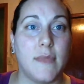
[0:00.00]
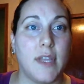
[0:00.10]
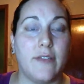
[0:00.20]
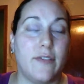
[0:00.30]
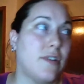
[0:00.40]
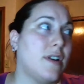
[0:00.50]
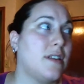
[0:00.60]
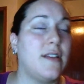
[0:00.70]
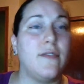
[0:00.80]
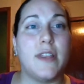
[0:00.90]
if you're going to
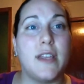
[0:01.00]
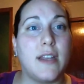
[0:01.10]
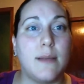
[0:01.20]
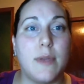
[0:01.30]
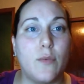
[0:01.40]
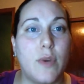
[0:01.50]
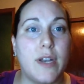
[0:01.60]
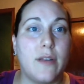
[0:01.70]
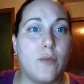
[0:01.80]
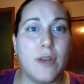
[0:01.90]
live with
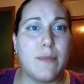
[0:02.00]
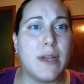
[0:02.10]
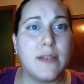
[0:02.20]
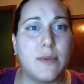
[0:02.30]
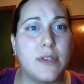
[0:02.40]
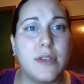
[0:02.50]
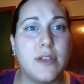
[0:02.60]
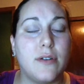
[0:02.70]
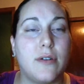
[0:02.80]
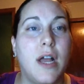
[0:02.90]
it, what am I supposed to
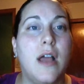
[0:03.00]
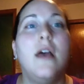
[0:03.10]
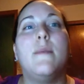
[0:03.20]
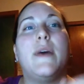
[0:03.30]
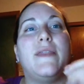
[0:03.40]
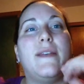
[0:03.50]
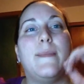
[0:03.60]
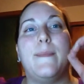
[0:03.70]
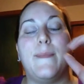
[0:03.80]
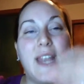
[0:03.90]
do? But the
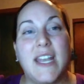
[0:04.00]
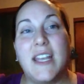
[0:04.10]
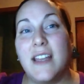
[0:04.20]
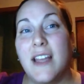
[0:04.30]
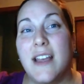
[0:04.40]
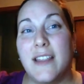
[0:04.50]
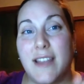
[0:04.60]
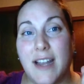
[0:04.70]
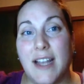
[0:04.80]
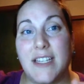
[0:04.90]
minute
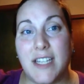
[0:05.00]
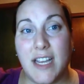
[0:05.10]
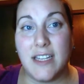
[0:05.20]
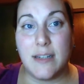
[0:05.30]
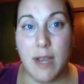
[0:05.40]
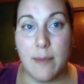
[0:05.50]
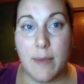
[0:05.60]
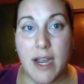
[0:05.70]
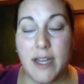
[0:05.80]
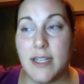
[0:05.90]
that I changed my
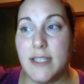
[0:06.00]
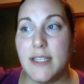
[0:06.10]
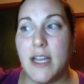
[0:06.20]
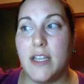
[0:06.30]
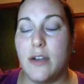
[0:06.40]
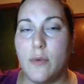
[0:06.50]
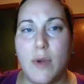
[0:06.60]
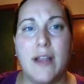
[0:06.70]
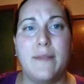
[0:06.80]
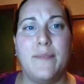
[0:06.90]
mind and said, you know
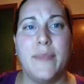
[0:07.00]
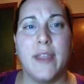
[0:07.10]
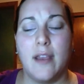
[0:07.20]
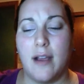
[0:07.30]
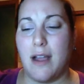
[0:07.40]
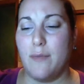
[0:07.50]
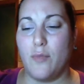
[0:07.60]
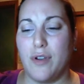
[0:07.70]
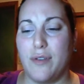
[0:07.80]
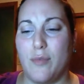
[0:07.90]
what? I'm
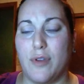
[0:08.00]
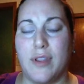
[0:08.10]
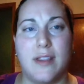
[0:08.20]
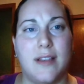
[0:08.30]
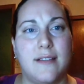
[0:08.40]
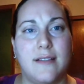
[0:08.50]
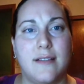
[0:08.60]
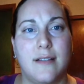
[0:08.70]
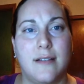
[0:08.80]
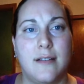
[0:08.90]
worth more than
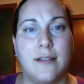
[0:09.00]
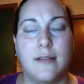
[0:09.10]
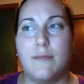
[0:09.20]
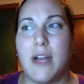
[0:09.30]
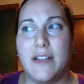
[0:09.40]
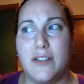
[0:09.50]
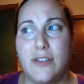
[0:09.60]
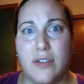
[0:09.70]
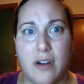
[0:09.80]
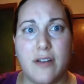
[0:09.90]
this. my
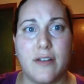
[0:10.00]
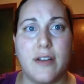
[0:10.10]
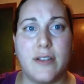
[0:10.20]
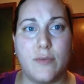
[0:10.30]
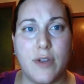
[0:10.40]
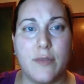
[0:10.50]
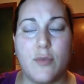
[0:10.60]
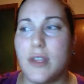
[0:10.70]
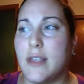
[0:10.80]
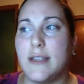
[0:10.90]
daughter is worth
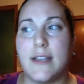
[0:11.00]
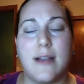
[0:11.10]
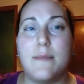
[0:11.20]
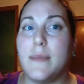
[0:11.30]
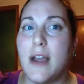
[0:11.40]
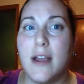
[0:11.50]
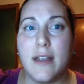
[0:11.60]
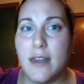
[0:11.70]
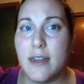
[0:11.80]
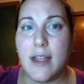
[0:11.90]
more than this. I'm
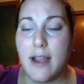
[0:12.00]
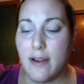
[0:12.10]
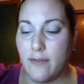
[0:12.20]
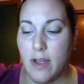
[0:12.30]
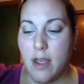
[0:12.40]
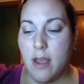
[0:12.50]
not going to have